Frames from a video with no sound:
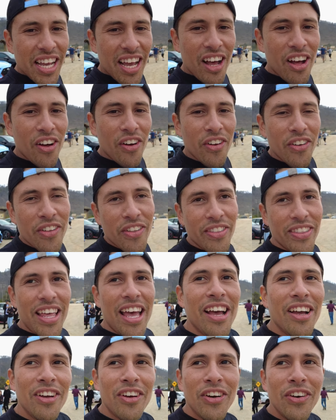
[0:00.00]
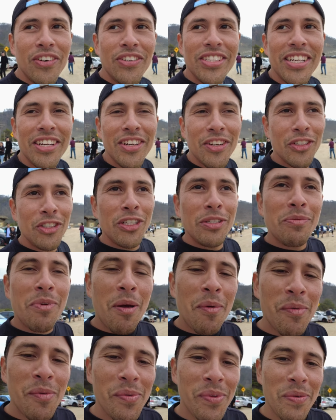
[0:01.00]
how that goes. I know she's
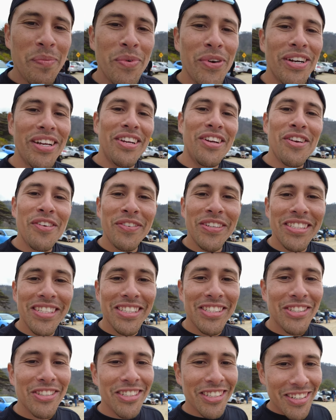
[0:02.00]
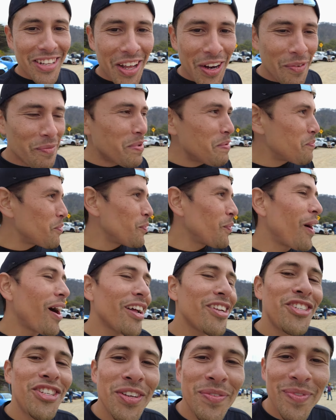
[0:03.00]
probably pretty nervous because there's a lot of people
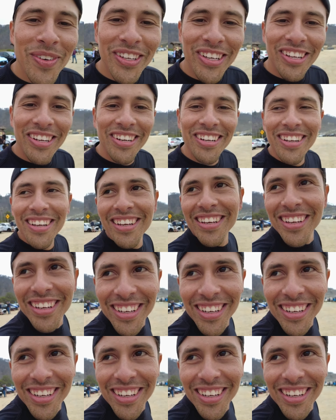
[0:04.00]
watching, but